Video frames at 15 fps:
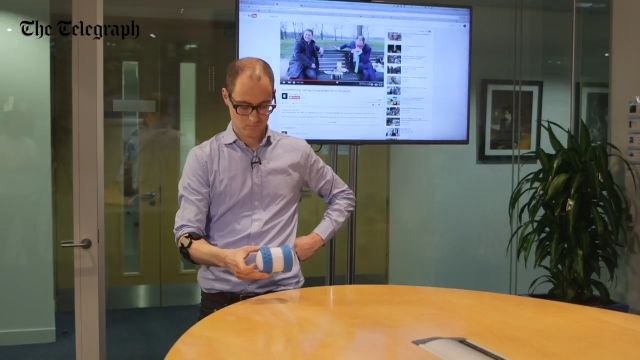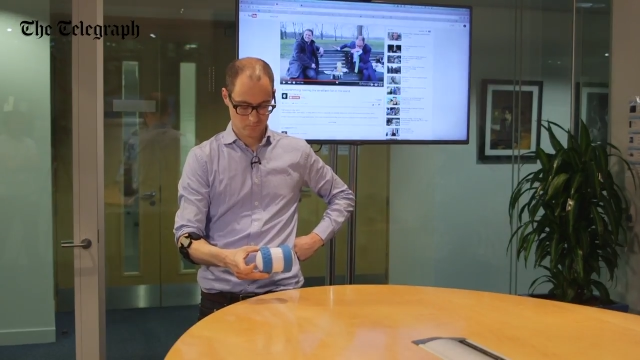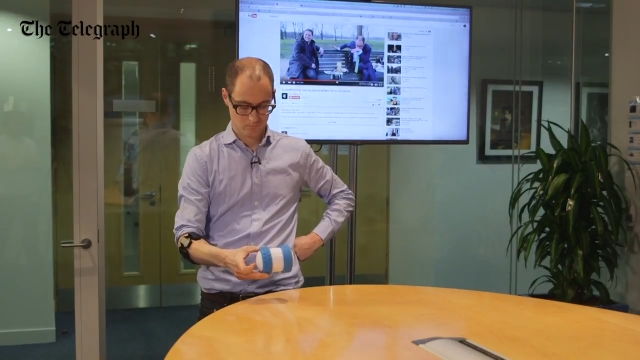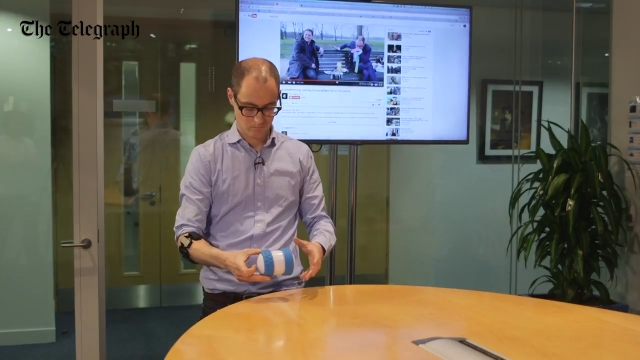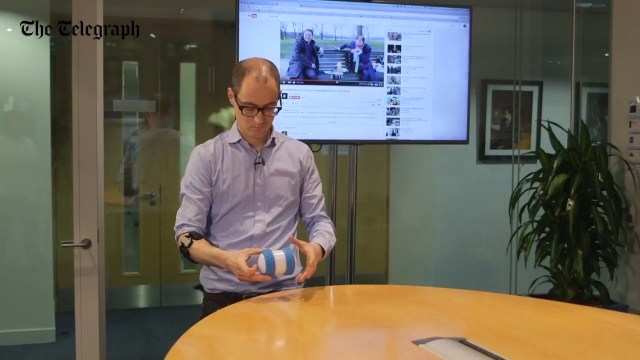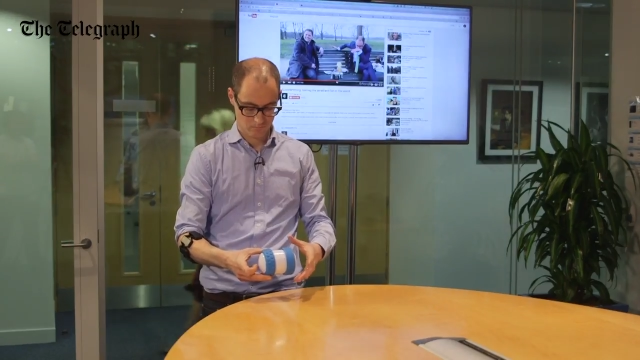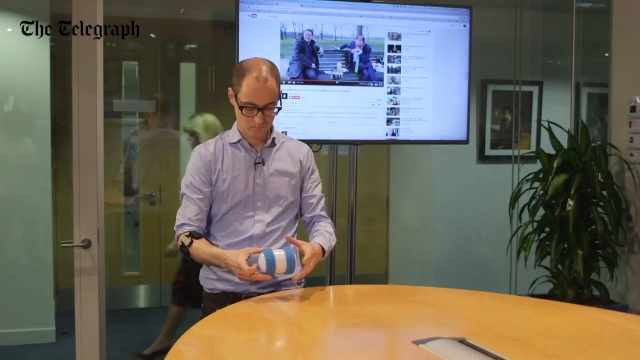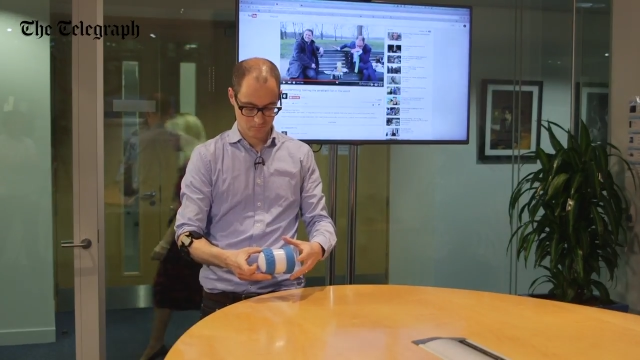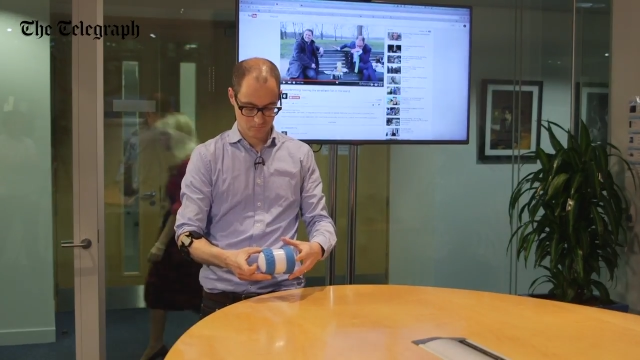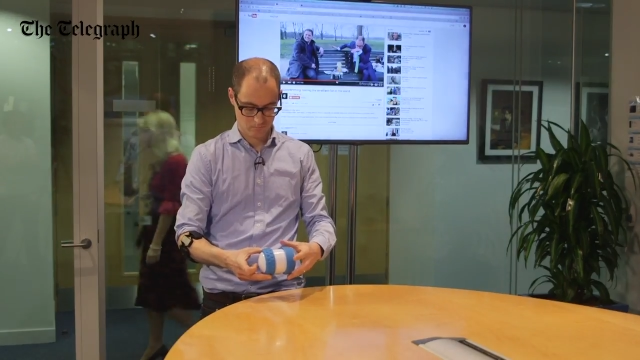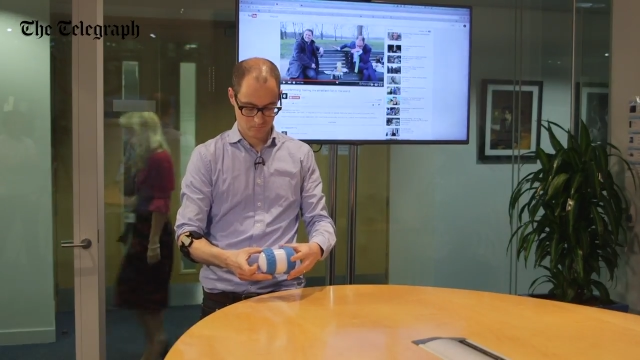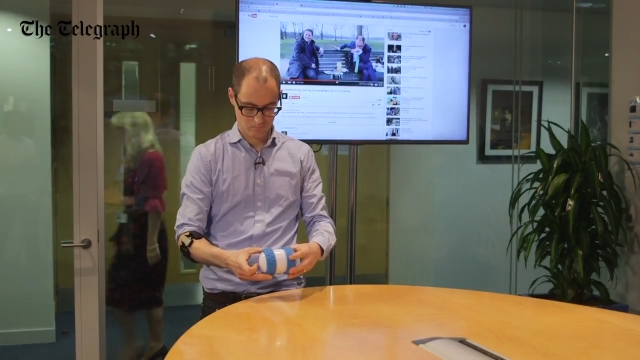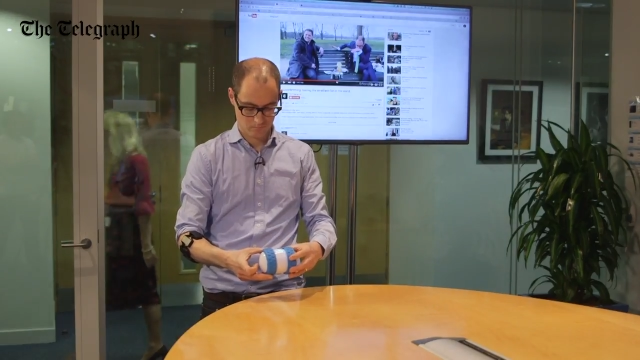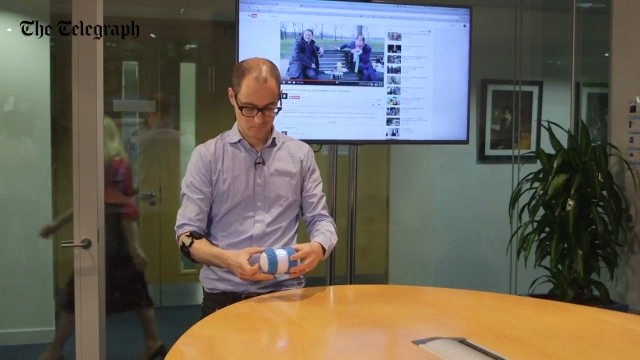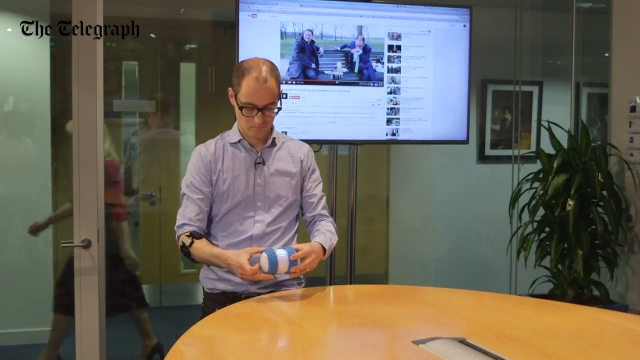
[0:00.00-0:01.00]

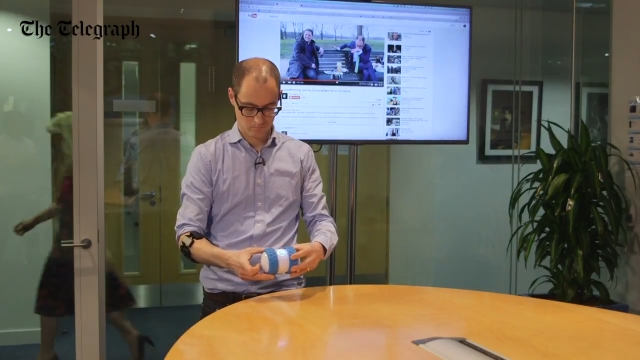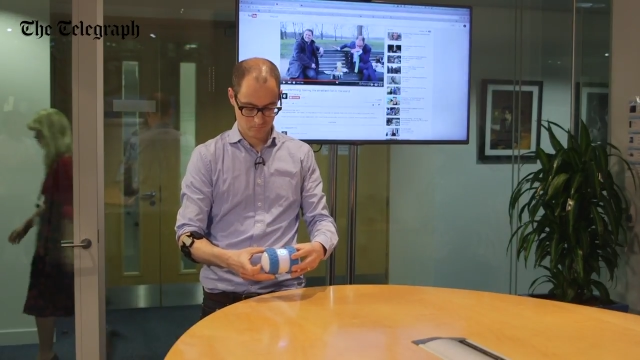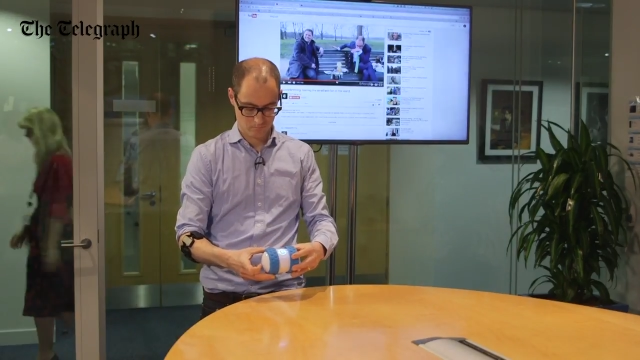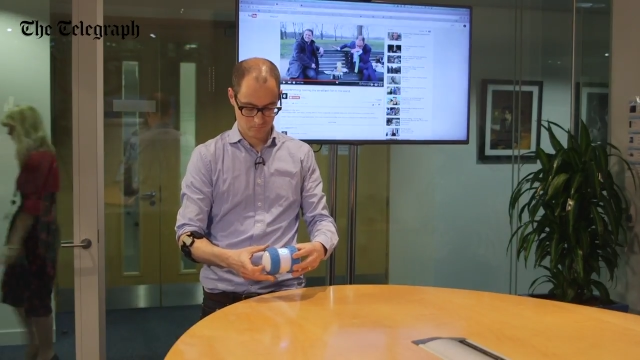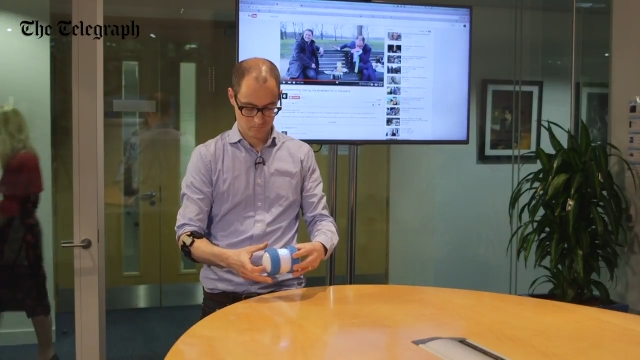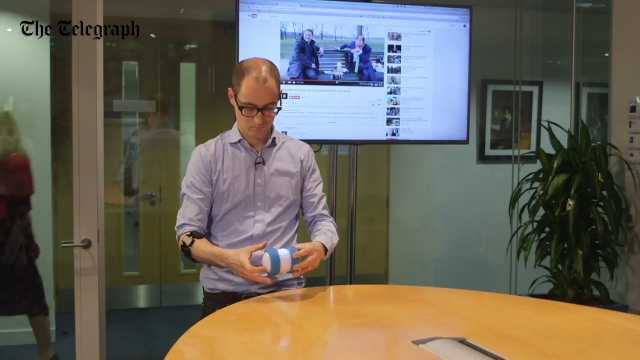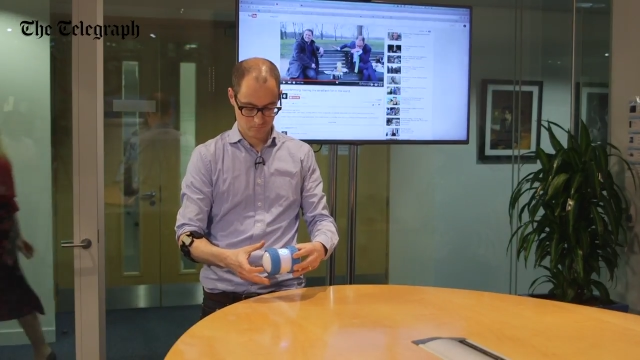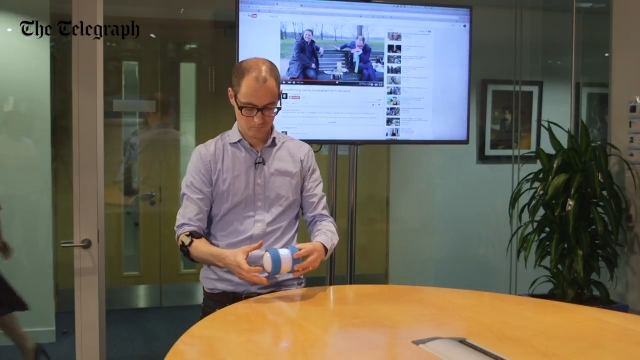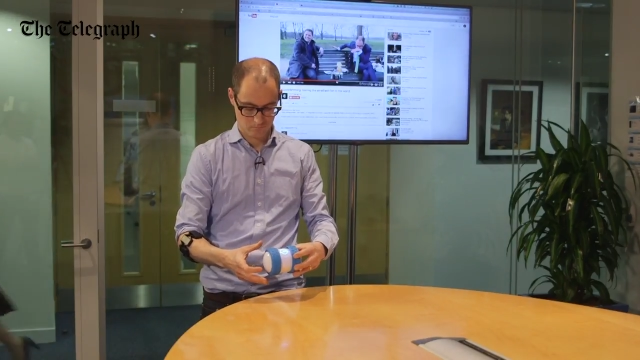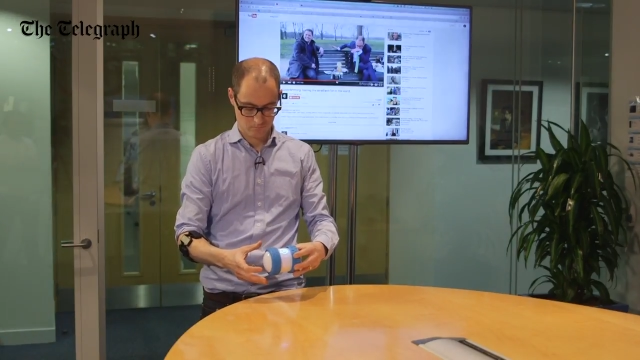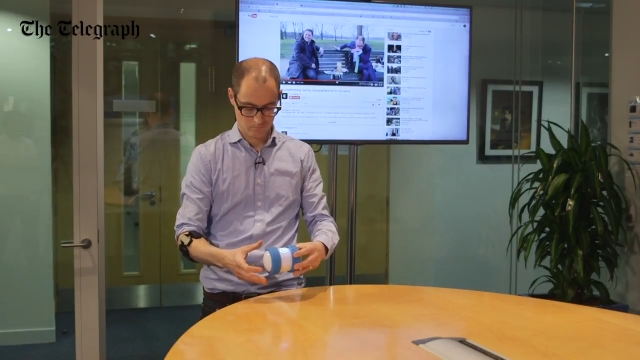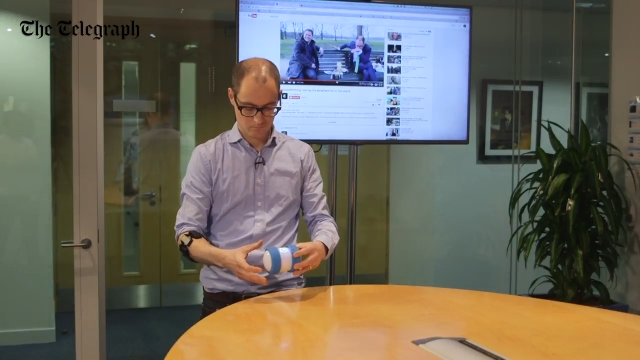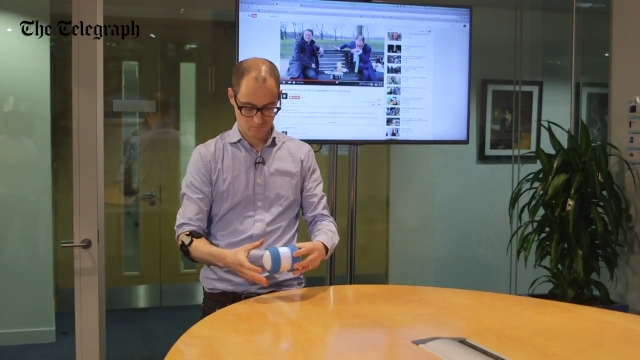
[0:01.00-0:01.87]
No one is speaking in this clip.